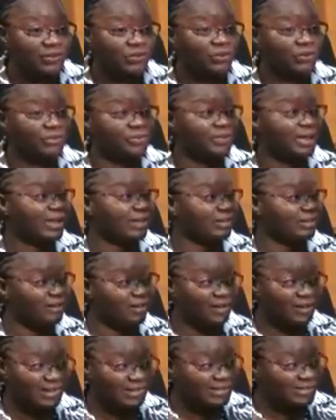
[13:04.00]
their own right,
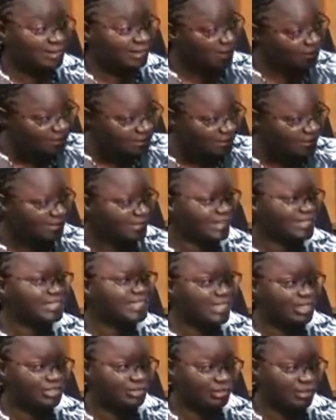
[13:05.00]
lawyers, doctors,
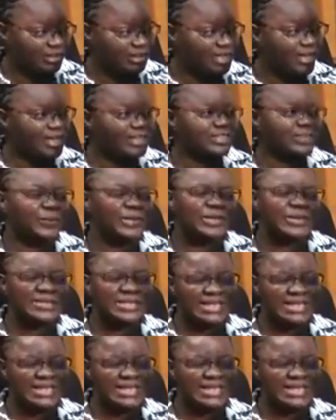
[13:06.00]
etc. So when